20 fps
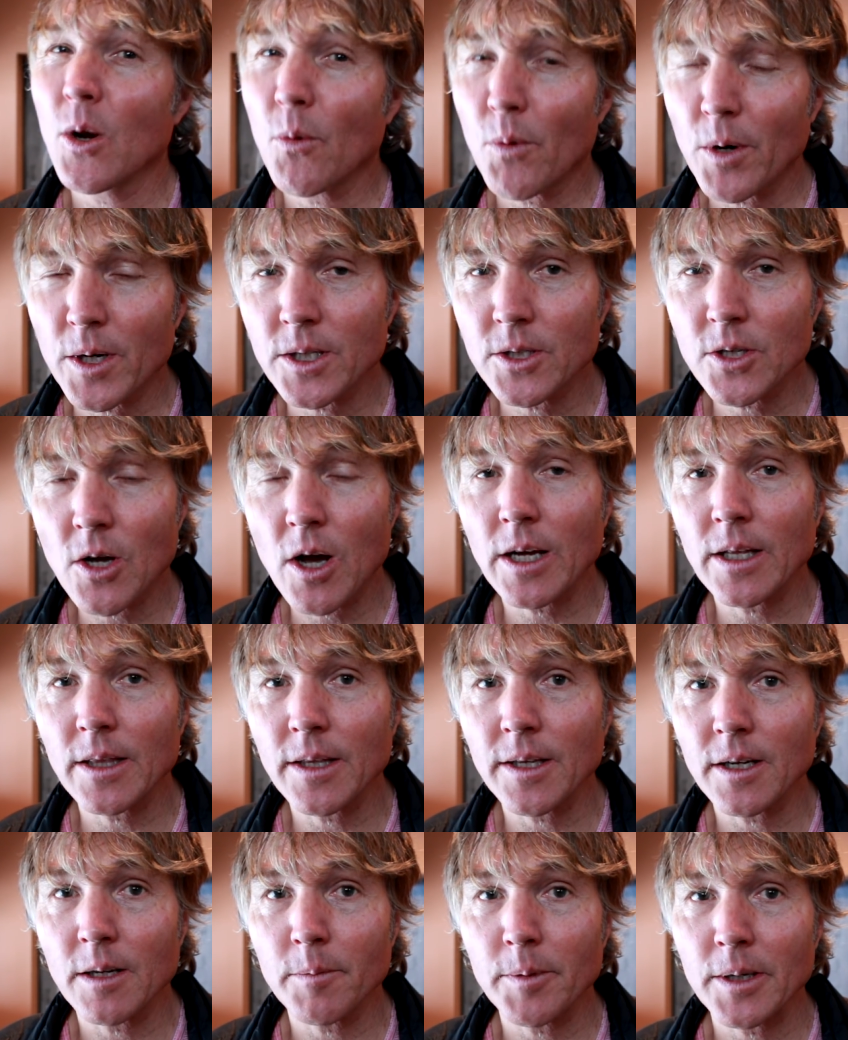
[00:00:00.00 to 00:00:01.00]
We're gonna talk a
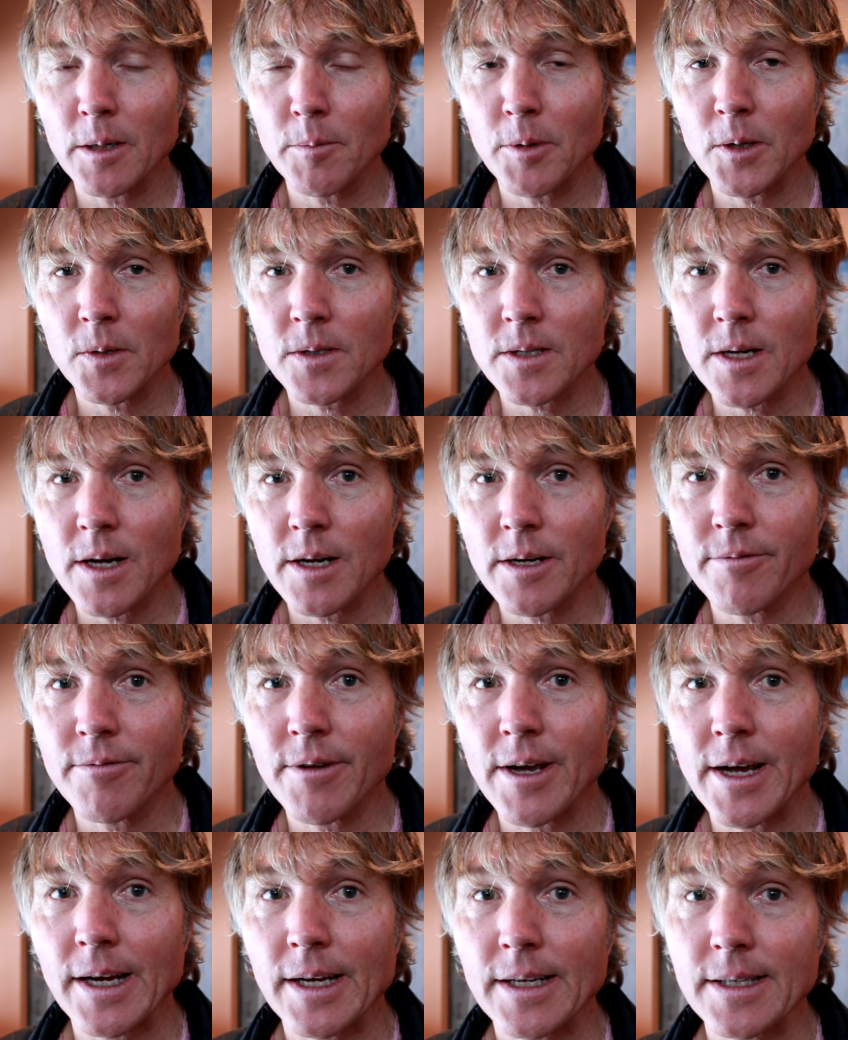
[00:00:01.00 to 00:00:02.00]
little bit about side
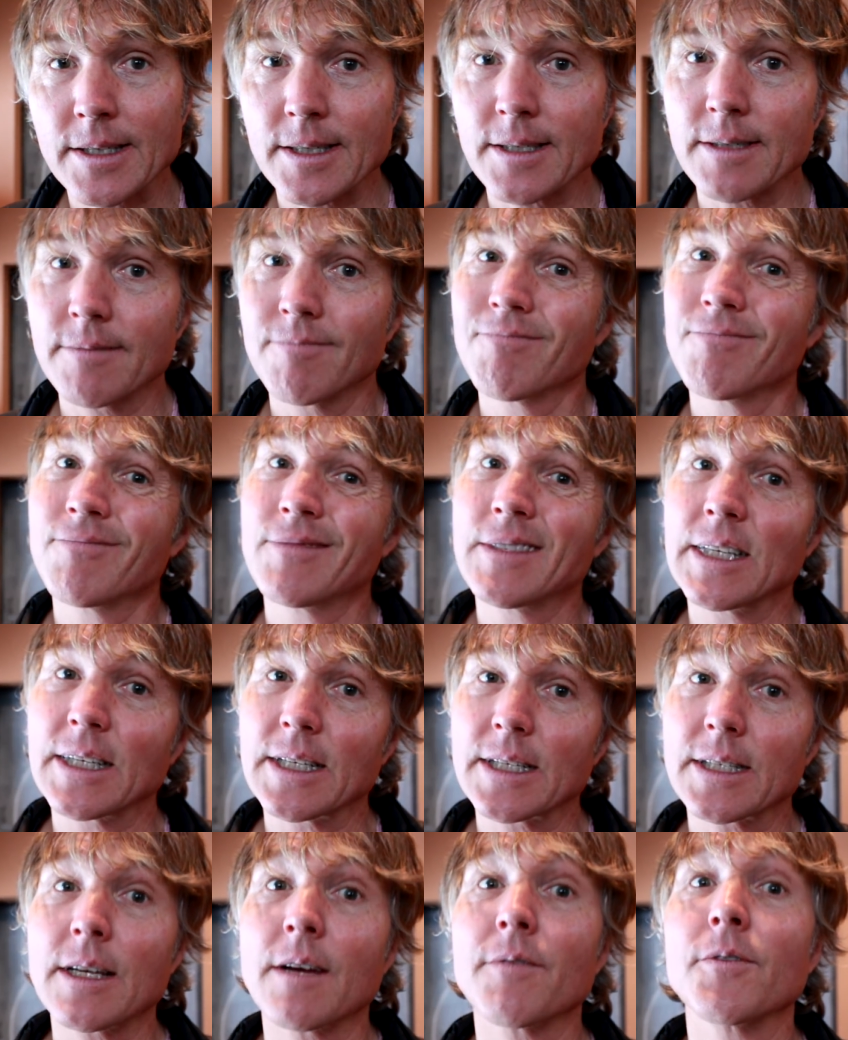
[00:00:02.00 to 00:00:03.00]
effects,
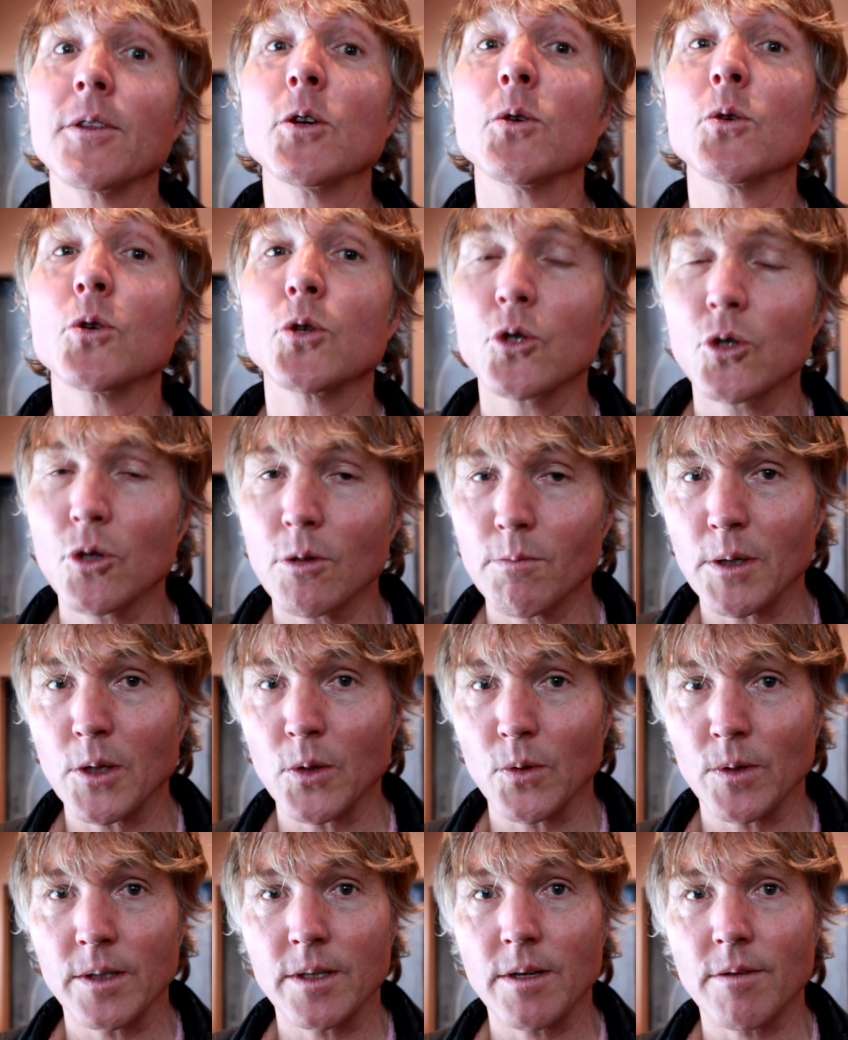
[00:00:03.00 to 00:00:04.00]
stuff that you should be
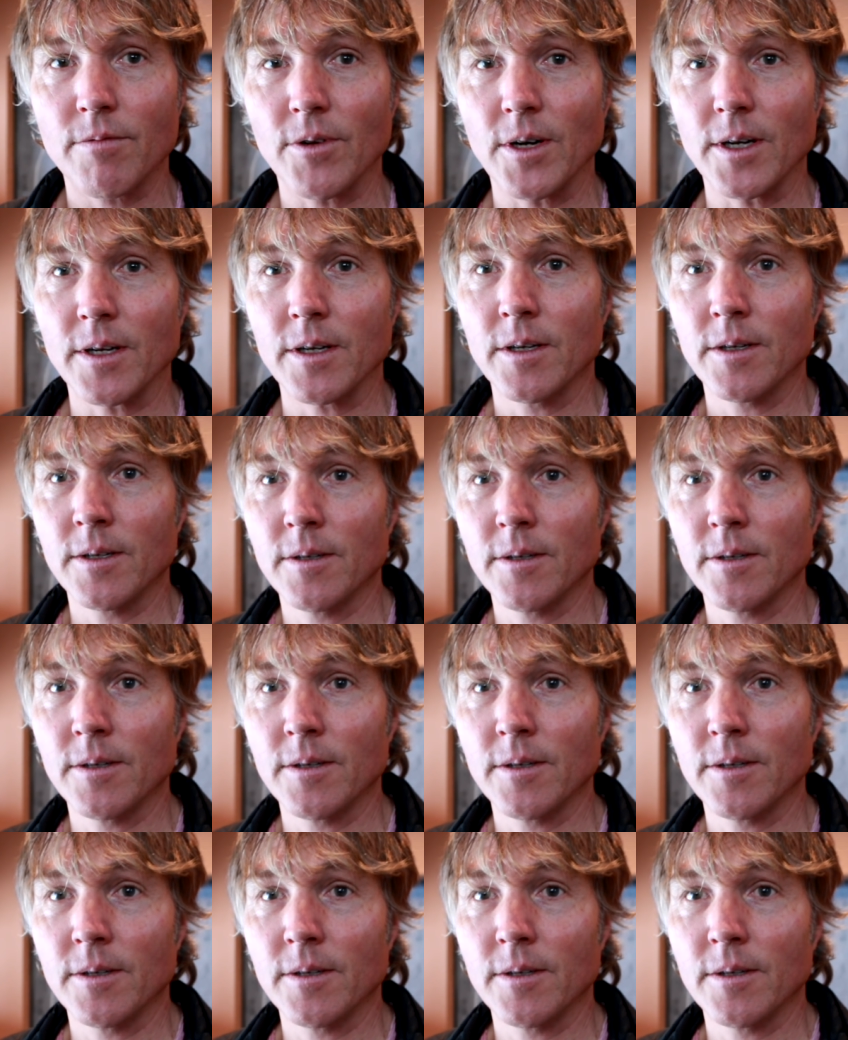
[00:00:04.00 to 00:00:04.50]
doing different.